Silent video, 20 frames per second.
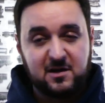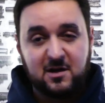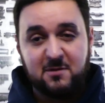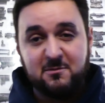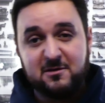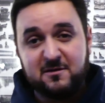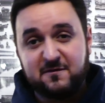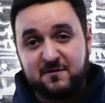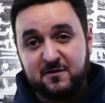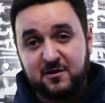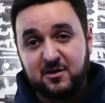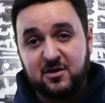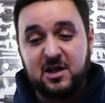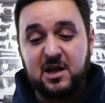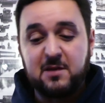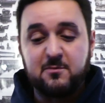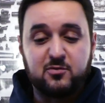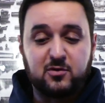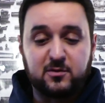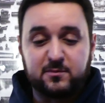I mean, if you look at
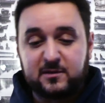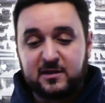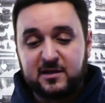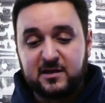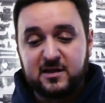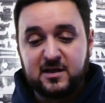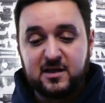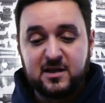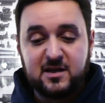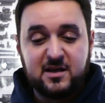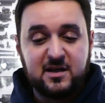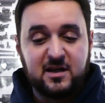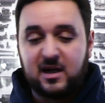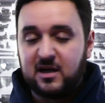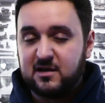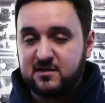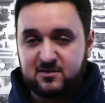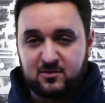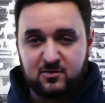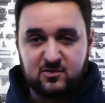it properly,
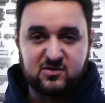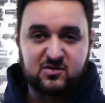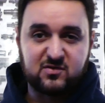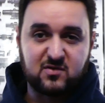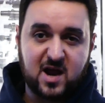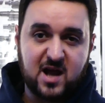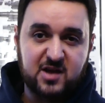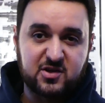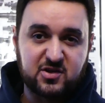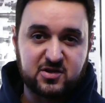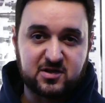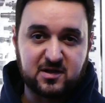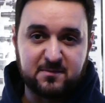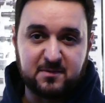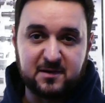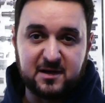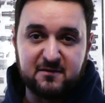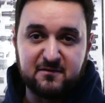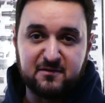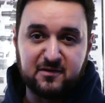it's all scratched up
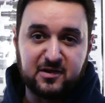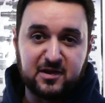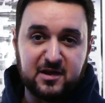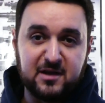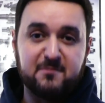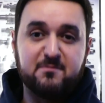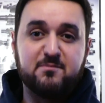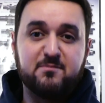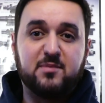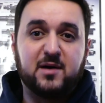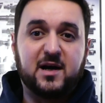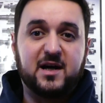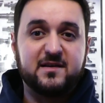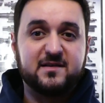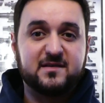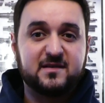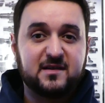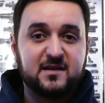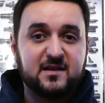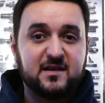and everything.
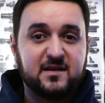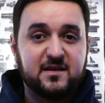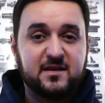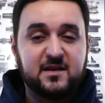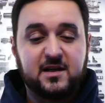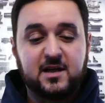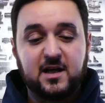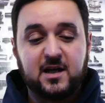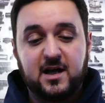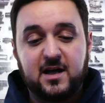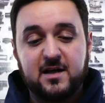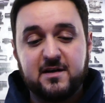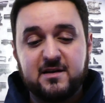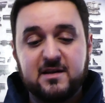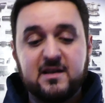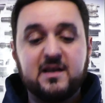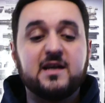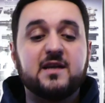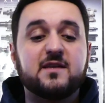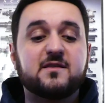But the gun
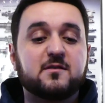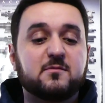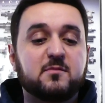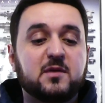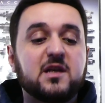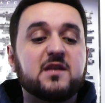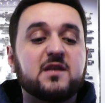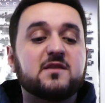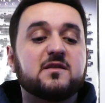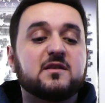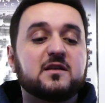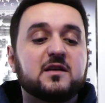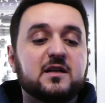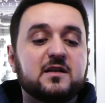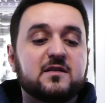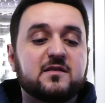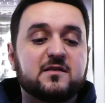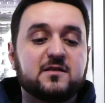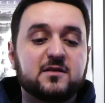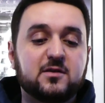is amazing.
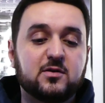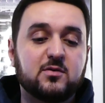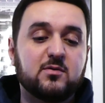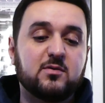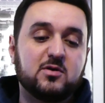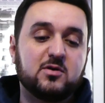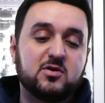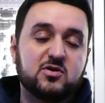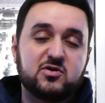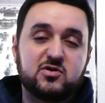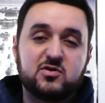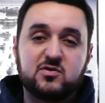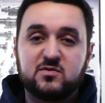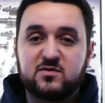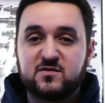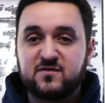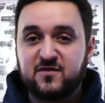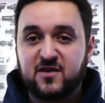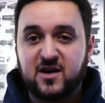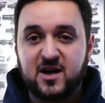It still
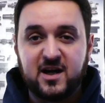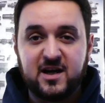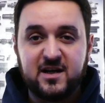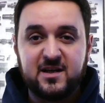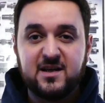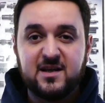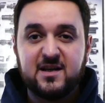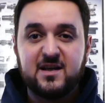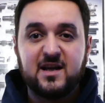shoots fine.